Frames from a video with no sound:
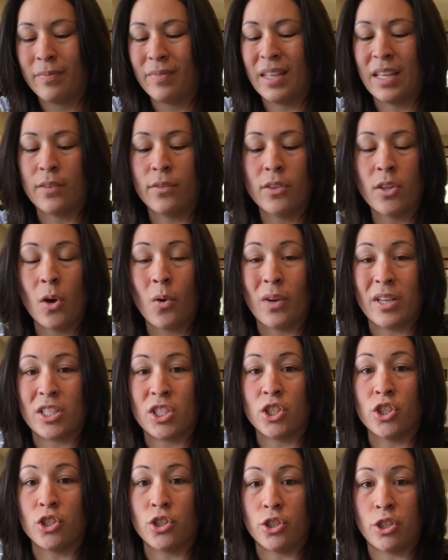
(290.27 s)
even though
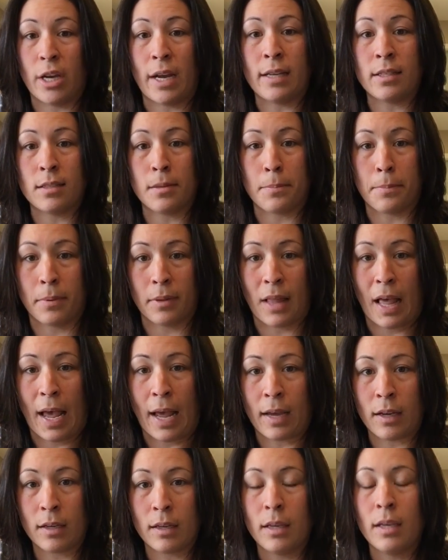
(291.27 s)
it's jet
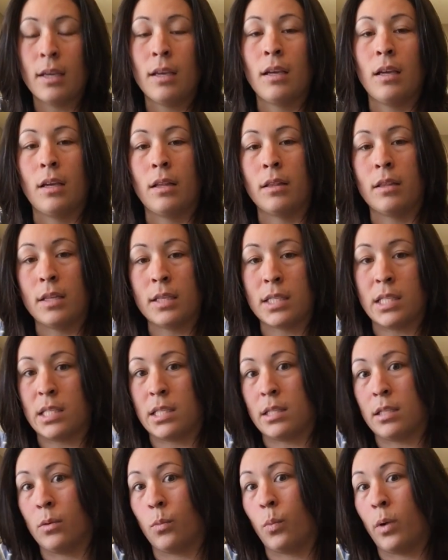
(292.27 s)
black, this
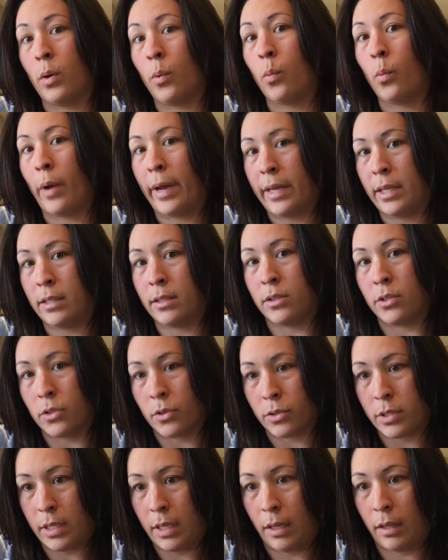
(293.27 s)
is what whitens
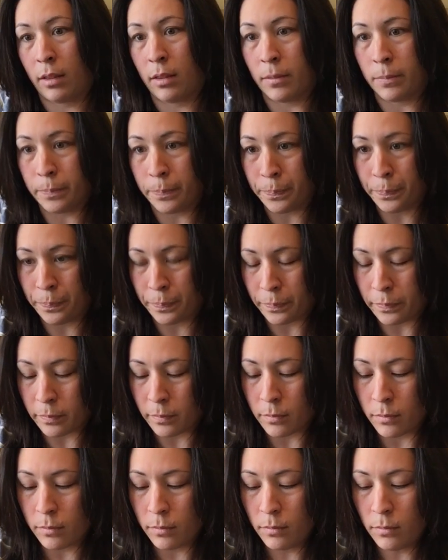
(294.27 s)
your teeth.
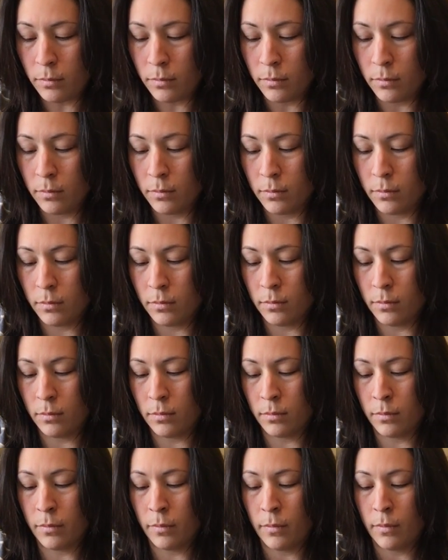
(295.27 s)

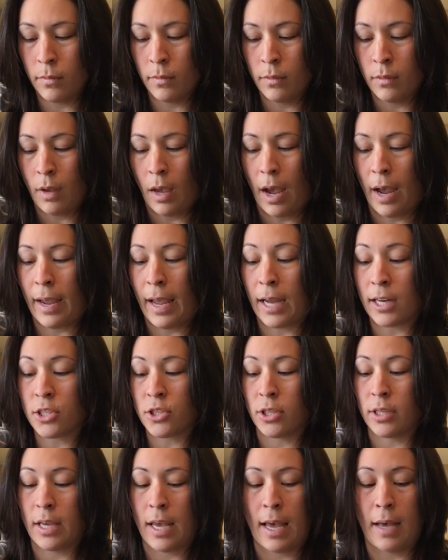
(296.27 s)
I
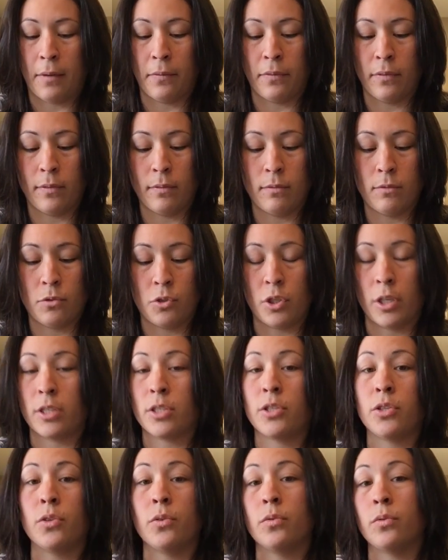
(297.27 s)
actually have
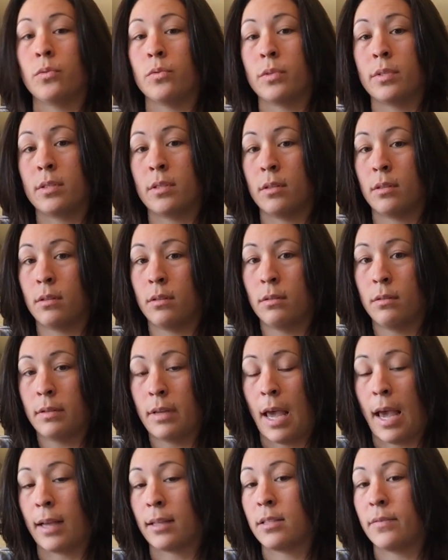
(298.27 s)
just used
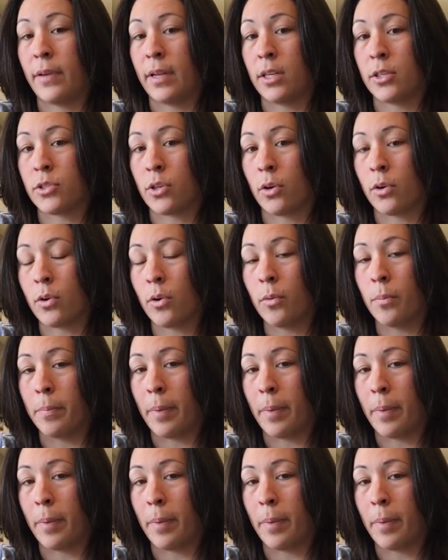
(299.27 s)
activated charcoal